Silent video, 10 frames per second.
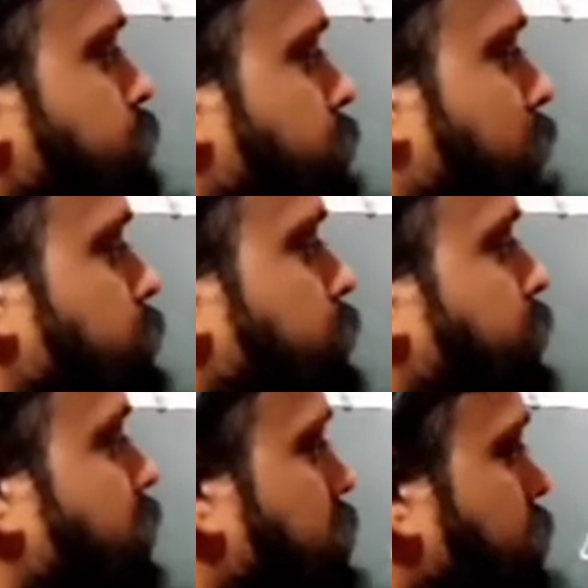We have to
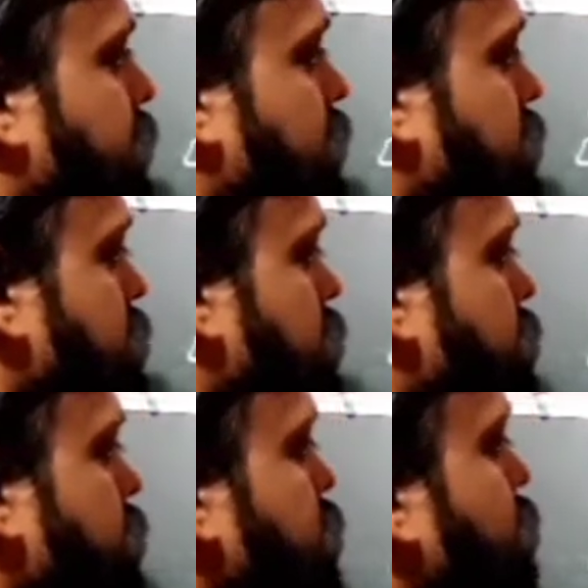find the factors.
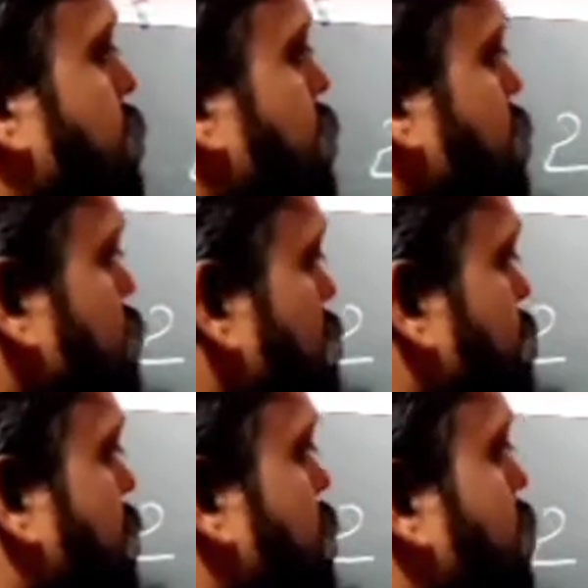First of all, do the
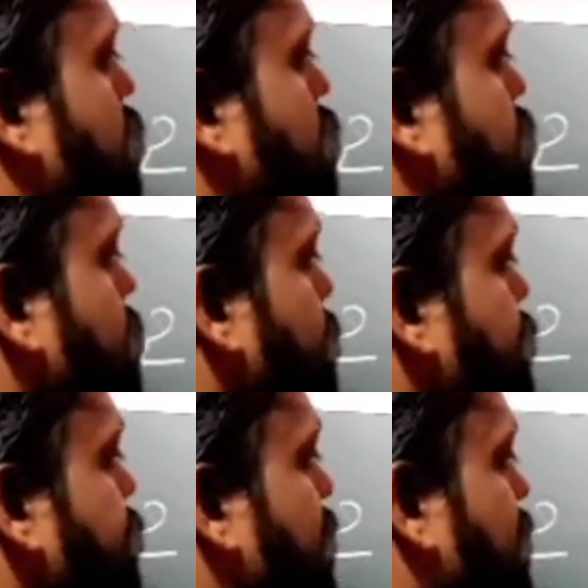factor of
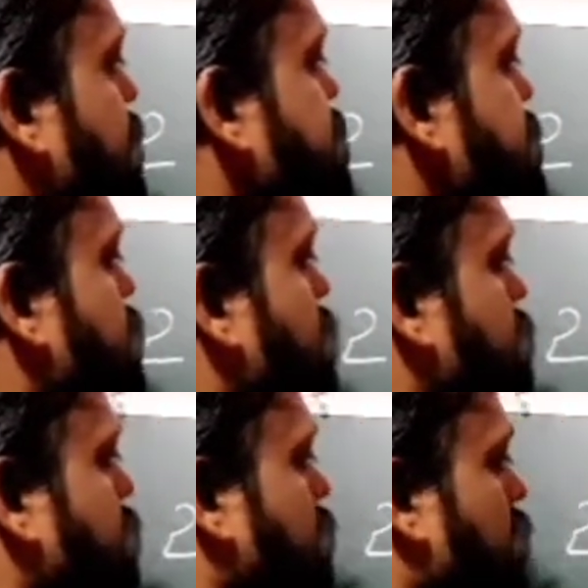each term.
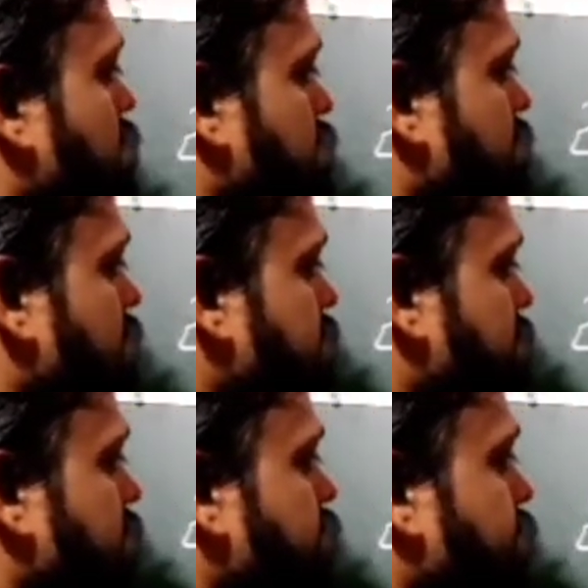So in this
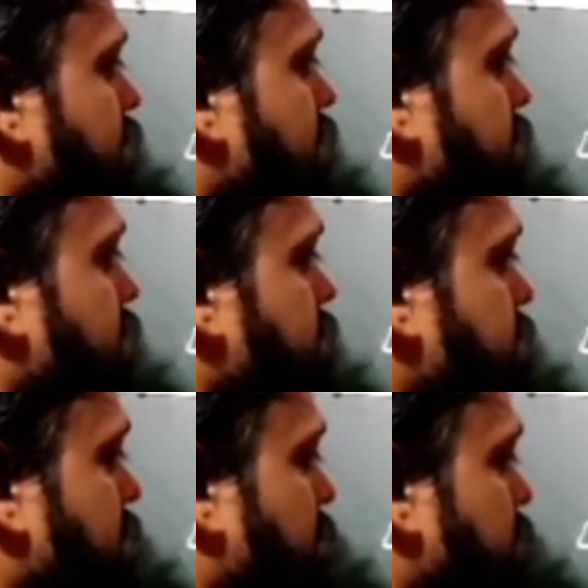case we can write it
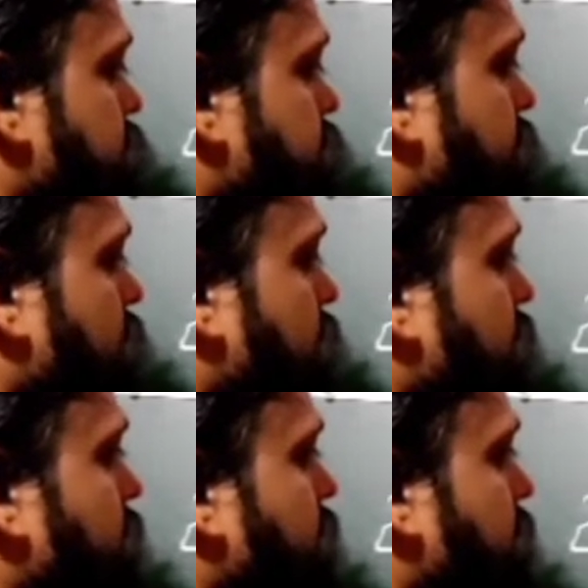as 3
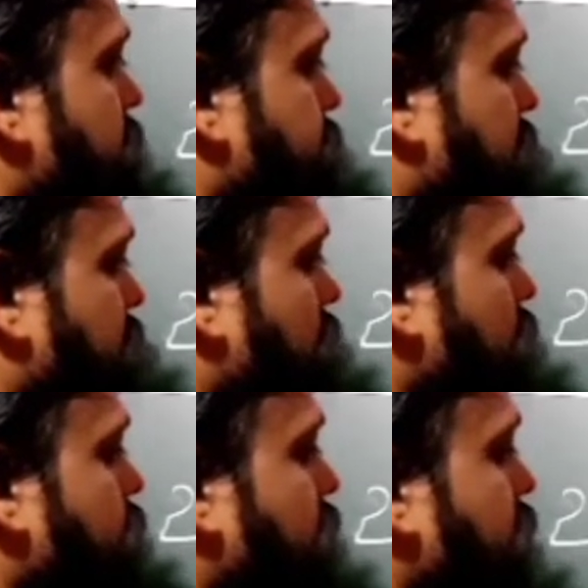multiplied by pi
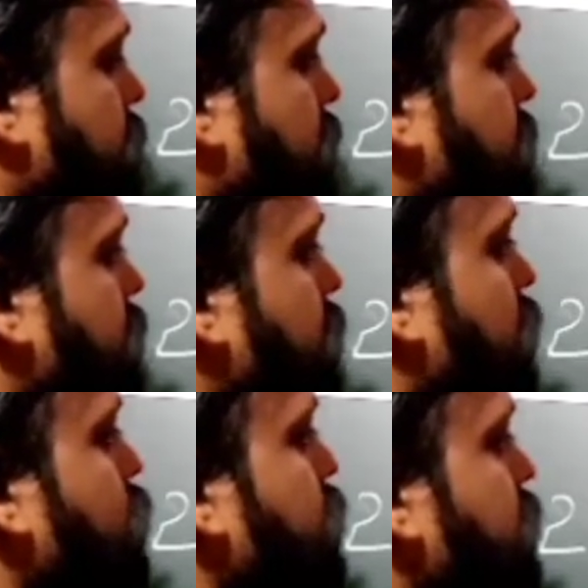multiplied by,
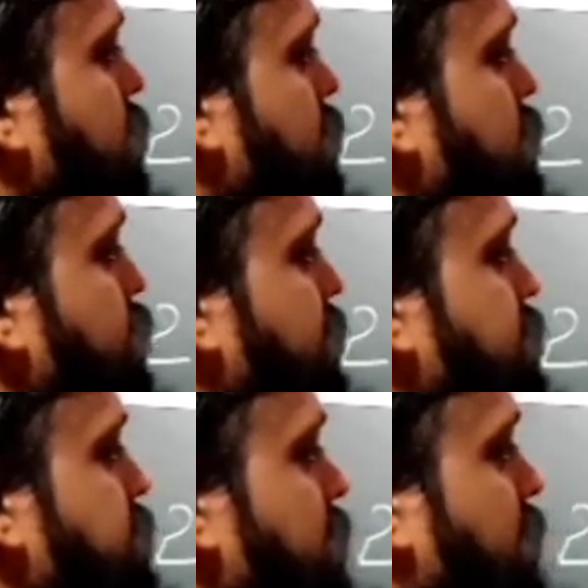now here you
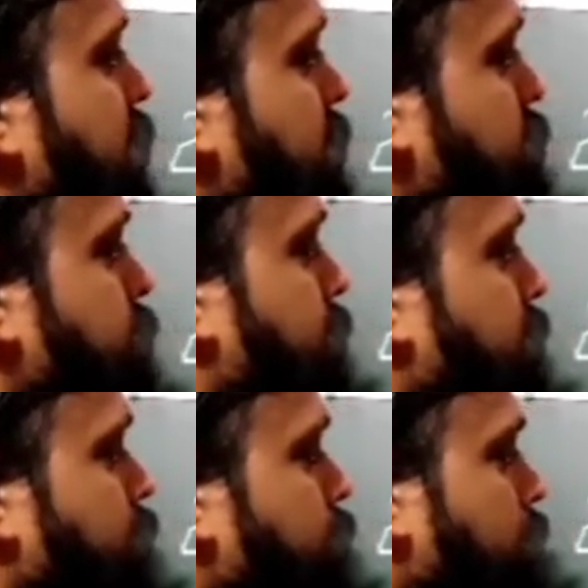can see r is power
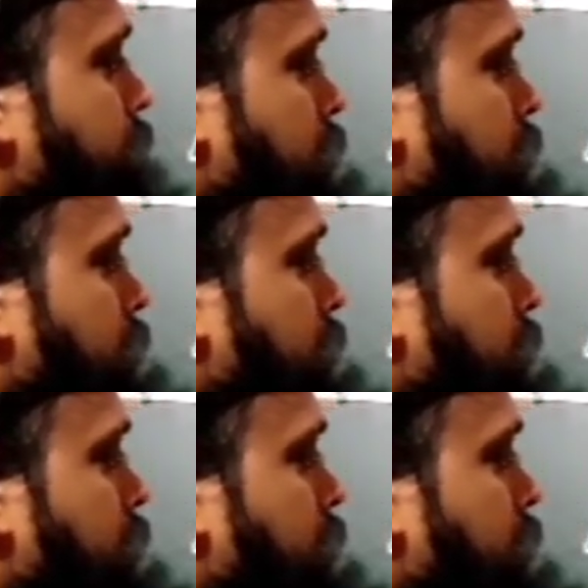2.